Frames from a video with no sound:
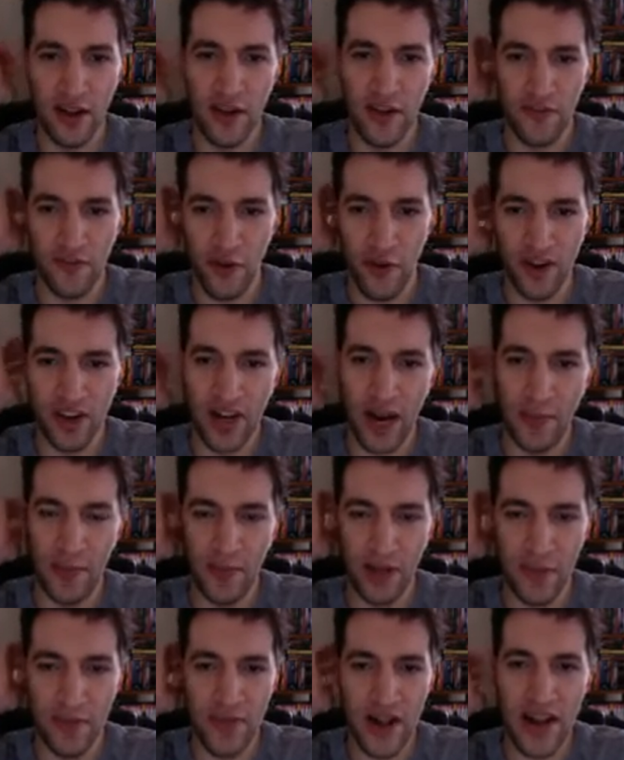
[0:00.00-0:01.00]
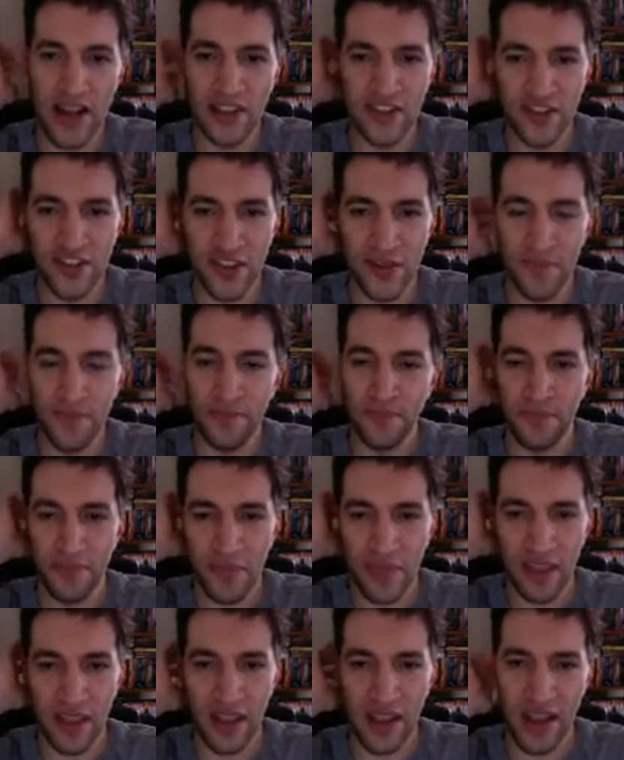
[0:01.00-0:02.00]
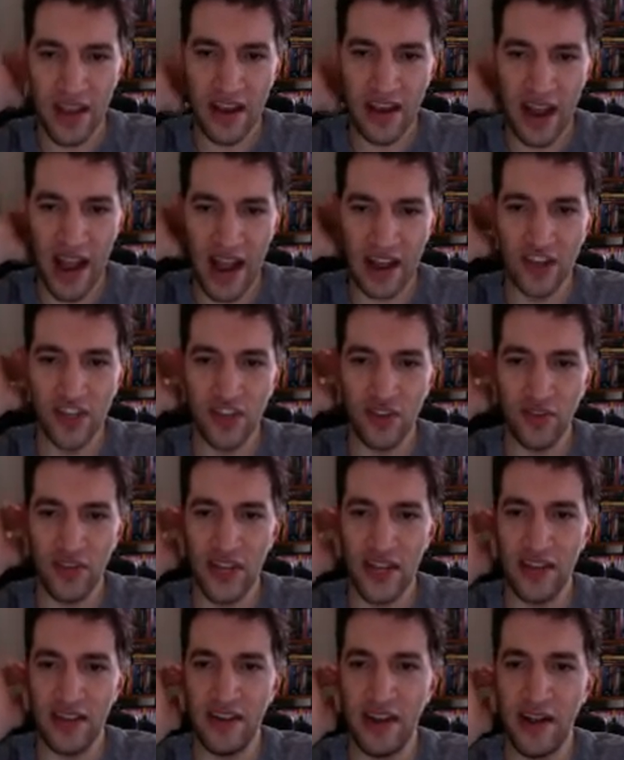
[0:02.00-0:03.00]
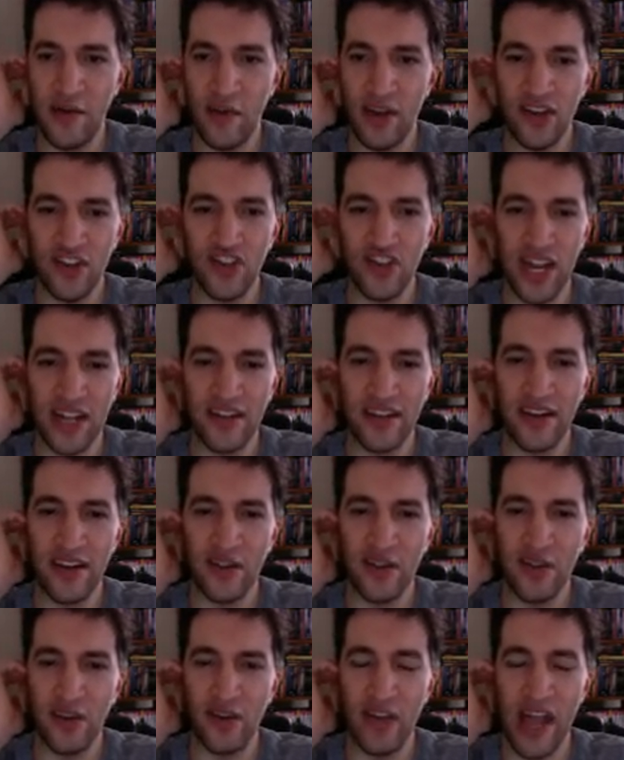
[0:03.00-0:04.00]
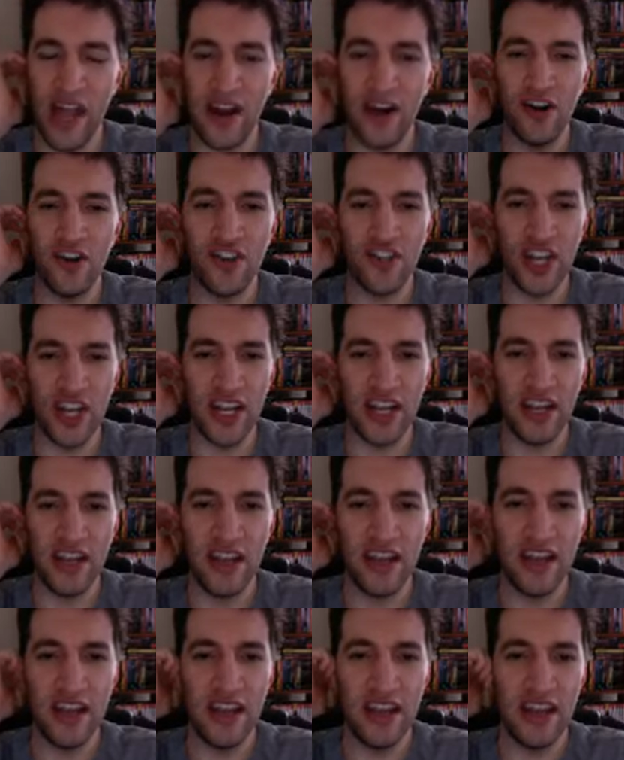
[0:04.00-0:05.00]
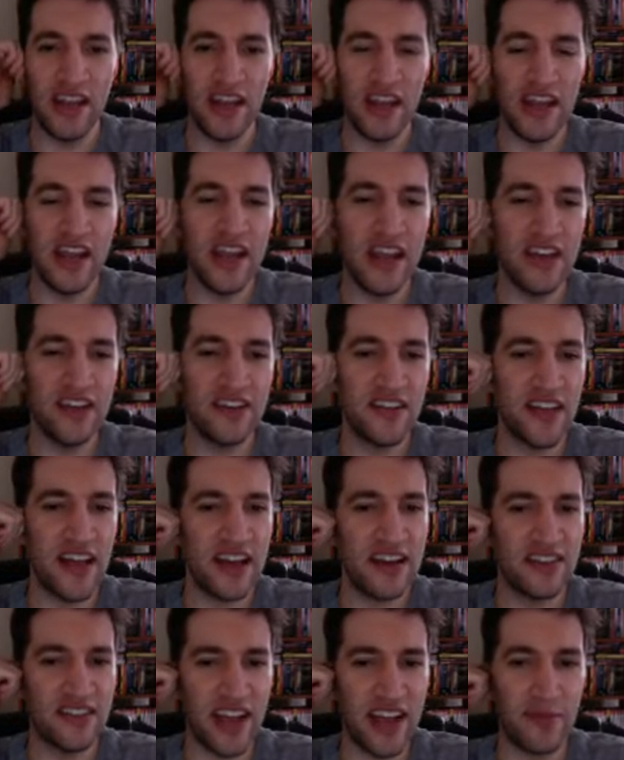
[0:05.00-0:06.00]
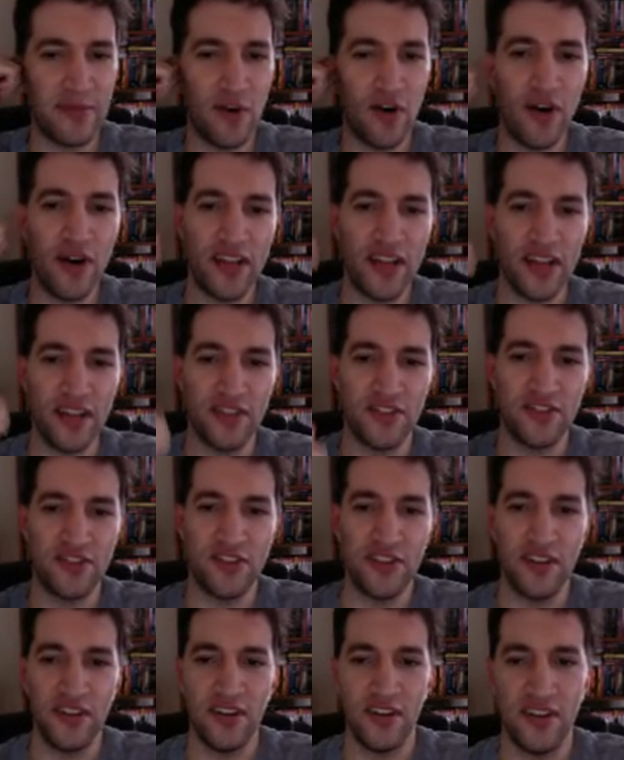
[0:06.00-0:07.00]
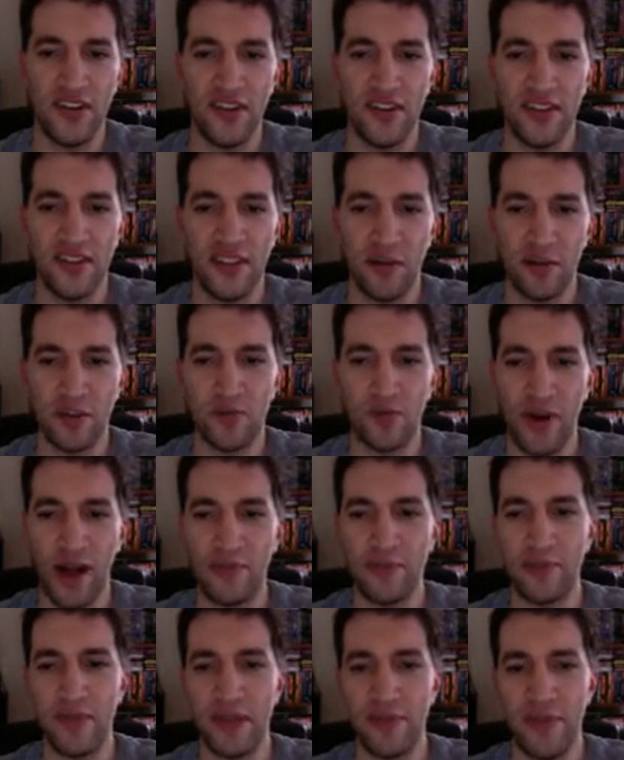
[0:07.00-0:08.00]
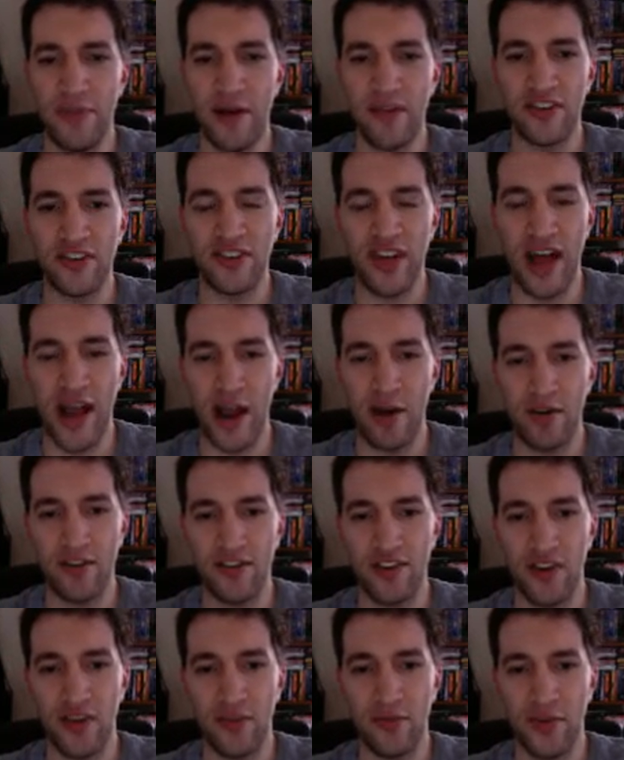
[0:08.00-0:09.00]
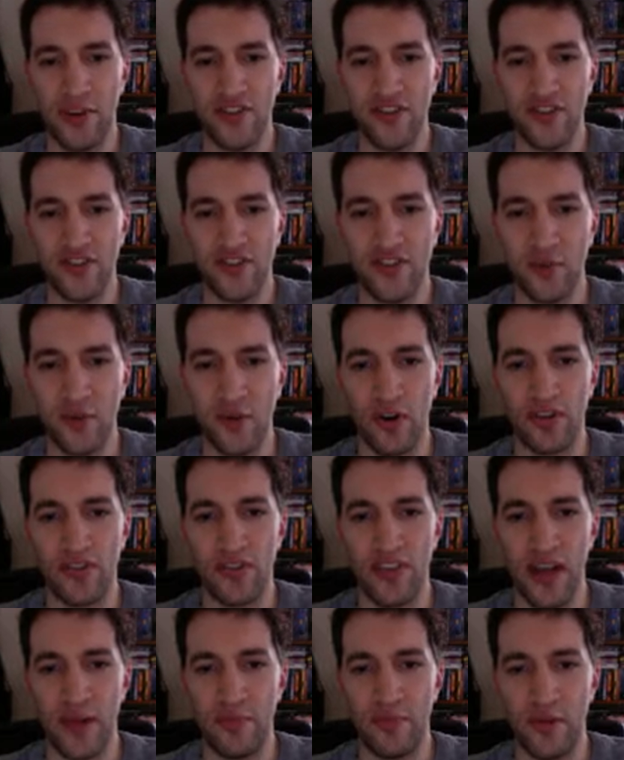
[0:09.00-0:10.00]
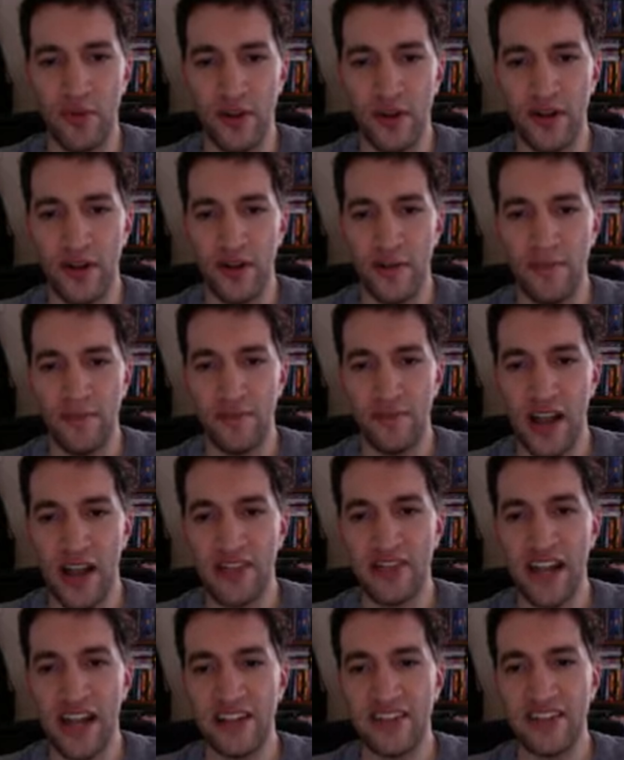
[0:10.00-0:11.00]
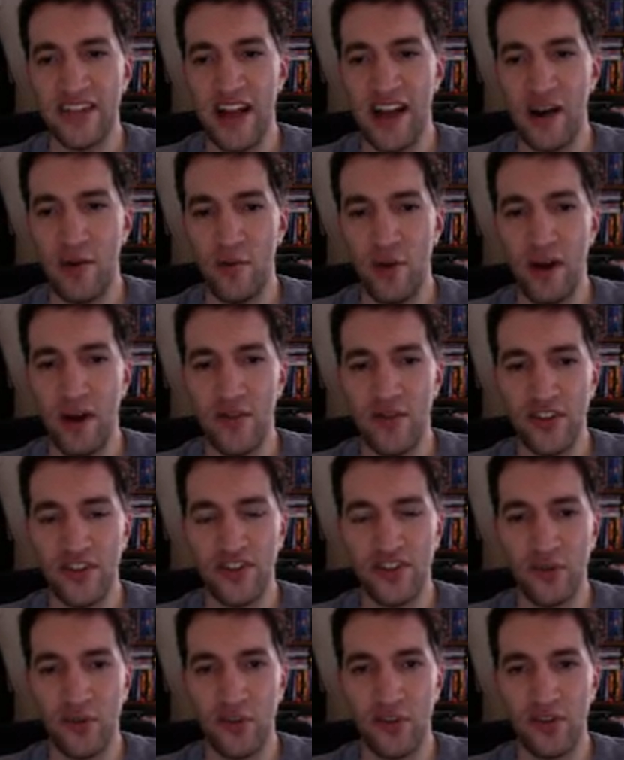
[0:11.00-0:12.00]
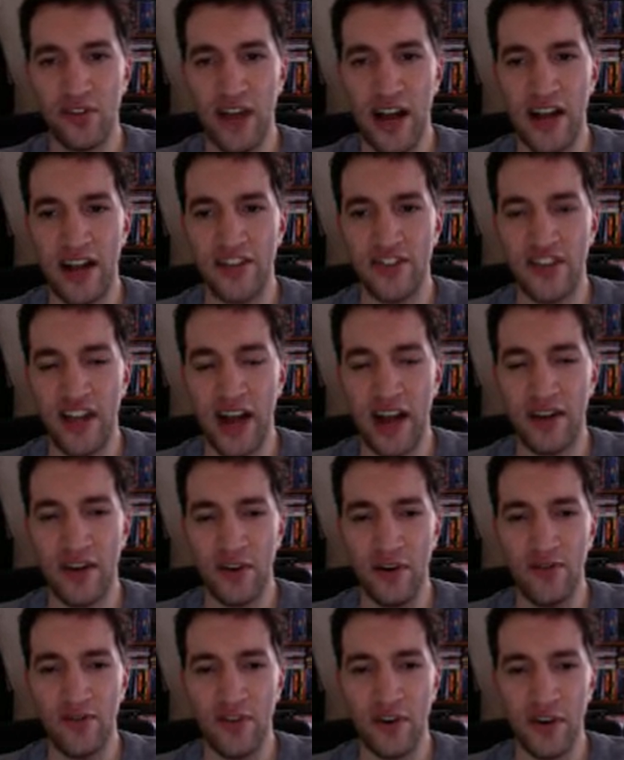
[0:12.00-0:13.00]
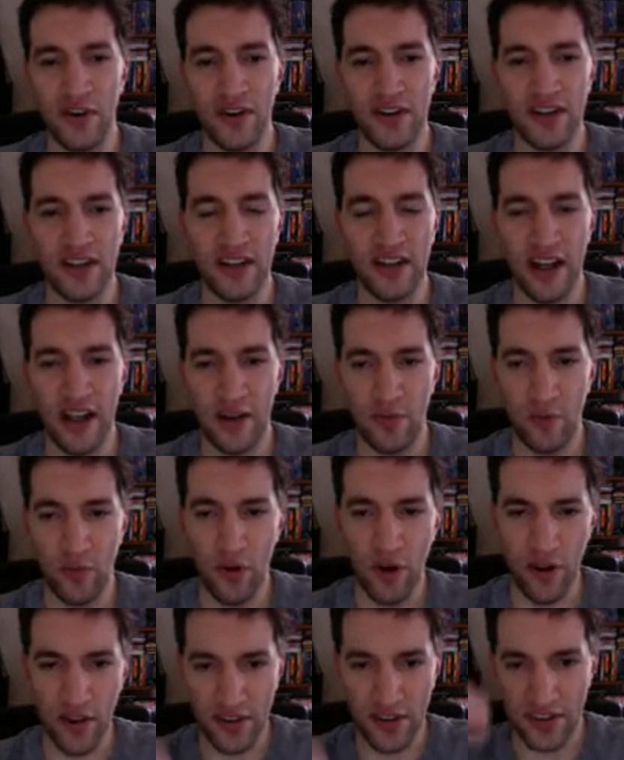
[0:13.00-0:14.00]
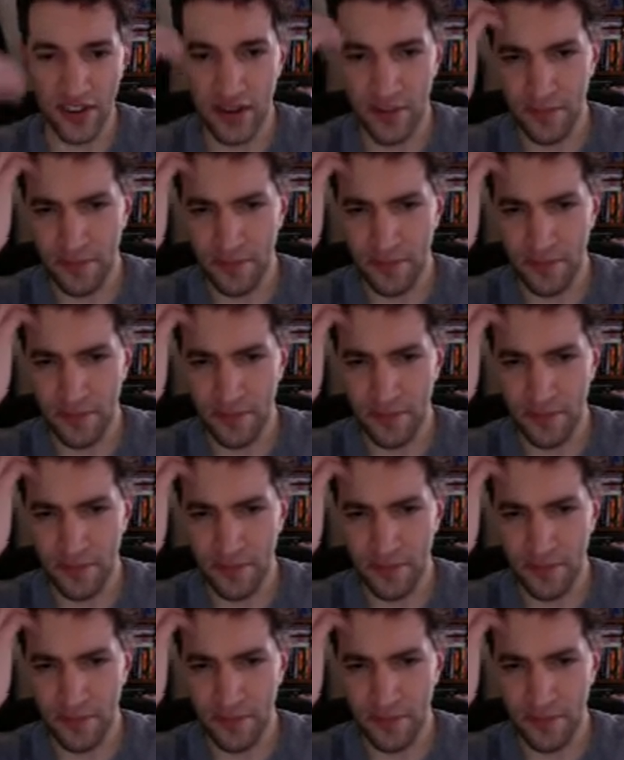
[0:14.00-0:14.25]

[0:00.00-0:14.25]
for a couple of minutes, it actually injected a little energy into that damn audience that was probably about as tired as all the wrestlers were at that point. That's how well this storyline has gotten over and worked.